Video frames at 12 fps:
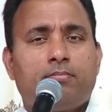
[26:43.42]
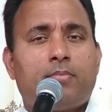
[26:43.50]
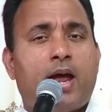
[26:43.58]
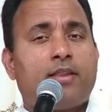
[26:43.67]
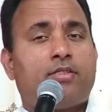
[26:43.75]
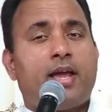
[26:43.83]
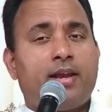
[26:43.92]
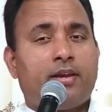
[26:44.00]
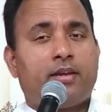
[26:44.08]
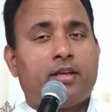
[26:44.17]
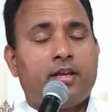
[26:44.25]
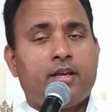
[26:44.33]
And
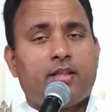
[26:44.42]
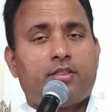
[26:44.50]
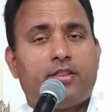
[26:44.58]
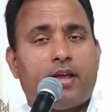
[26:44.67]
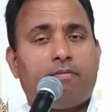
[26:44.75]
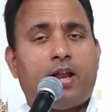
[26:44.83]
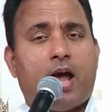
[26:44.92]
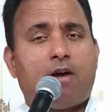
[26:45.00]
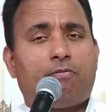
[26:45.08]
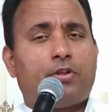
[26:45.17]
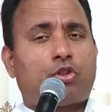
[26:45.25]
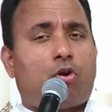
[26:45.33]
then they will
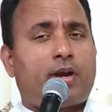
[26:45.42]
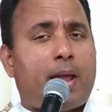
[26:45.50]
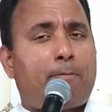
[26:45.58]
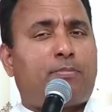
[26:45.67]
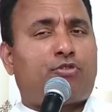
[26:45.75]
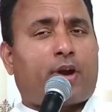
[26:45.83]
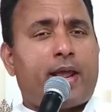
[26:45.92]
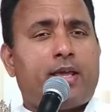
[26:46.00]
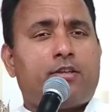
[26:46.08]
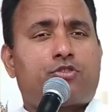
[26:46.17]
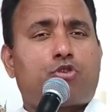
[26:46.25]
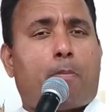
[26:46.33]
have without a
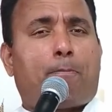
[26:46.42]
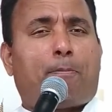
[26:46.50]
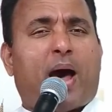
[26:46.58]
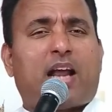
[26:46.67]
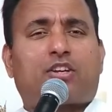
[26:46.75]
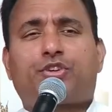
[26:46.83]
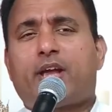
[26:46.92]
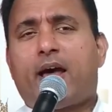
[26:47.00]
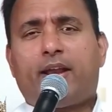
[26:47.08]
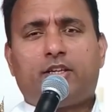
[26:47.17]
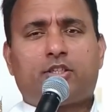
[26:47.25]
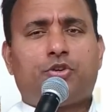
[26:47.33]
trace of
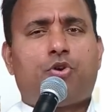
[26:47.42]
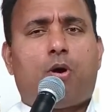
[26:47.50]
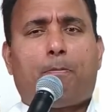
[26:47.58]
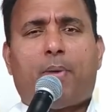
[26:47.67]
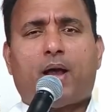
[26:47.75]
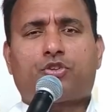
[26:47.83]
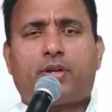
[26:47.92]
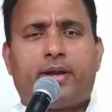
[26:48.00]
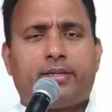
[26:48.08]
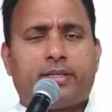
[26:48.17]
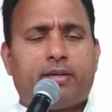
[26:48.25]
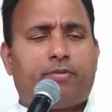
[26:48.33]
partiality. No
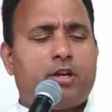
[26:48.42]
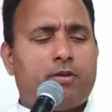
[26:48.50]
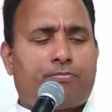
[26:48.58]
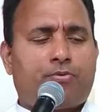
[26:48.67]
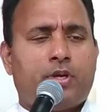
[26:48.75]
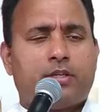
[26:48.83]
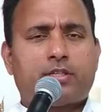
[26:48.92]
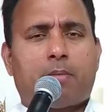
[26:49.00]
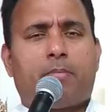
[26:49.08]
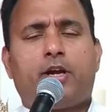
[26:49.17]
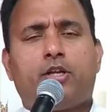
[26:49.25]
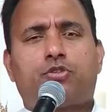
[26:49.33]
partiality, even if
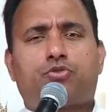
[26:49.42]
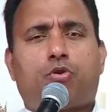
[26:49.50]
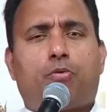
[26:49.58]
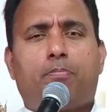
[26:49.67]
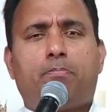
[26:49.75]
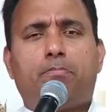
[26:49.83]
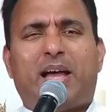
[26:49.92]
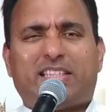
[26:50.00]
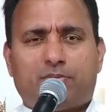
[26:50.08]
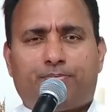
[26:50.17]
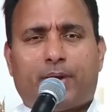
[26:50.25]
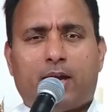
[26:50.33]
someone is so
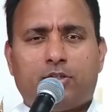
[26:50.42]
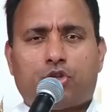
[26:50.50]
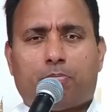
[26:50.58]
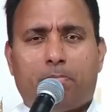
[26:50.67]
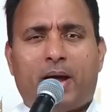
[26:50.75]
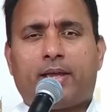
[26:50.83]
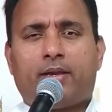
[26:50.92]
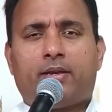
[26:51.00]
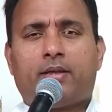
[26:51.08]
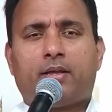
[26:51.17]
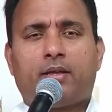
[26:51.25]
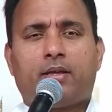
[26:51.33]
best friend of mine.
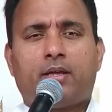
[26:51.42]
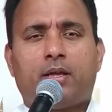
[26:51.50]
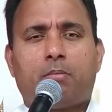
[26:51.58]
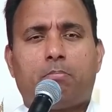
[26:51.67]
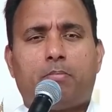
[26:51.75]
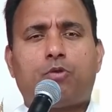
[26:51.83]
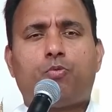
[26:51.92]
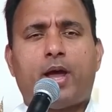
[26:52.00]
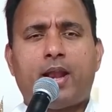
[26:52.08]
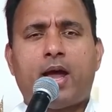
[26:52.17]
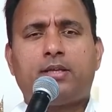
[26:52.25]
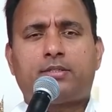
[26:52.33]
But
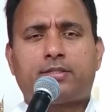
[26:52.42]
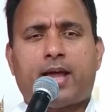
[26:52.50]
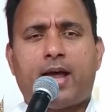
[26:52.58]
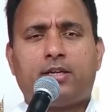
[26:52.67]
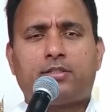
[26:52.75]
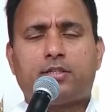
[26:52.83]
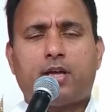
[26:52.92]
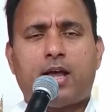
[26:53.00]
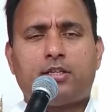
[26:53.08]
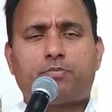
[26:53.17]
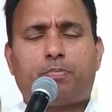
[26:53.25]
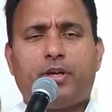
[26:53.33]
when I stand
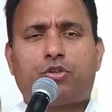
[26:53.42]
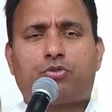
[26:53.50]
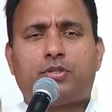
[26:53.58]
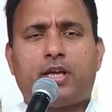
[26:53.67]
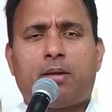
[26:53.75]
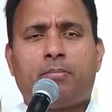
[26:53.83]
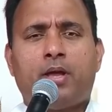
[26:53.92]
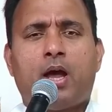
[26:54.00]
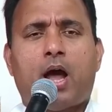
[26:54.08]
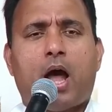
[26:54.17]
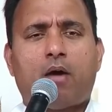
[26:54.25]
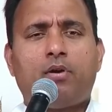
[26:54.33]
and speak to them,
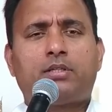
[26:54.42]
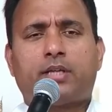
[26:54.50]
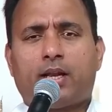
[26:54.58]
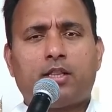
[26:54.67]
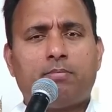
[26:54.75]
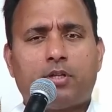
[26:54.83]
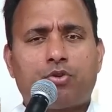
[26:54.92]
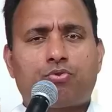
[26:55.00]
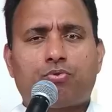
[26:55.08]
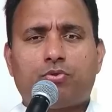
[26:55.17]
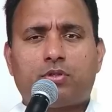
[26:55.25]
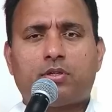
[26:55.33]
I will tell them the
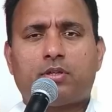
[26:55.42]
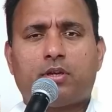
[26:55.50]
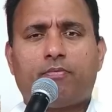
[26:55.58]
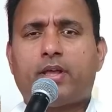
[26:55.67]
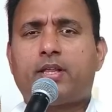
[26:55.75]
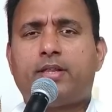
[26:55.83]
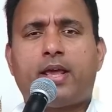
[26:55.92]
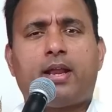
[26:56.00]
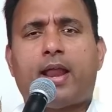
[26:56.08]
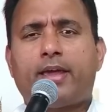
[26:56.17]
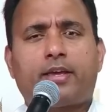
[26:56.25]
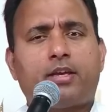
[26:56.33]
truth. Whether they
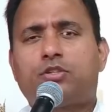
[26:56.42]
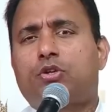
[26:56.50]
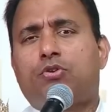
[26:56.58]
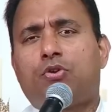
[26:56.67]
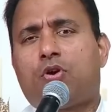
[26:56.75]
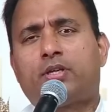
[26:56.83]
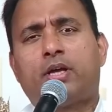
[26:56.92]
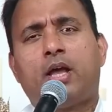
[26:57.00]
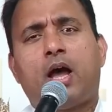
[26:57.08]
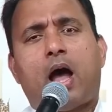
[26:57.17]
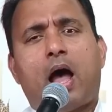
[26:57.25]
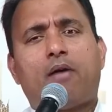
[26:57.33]
like it or not,
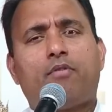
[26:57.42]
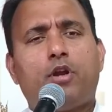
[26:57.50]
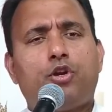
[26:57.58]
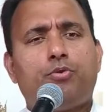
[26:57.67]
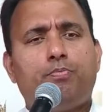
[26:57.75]
I will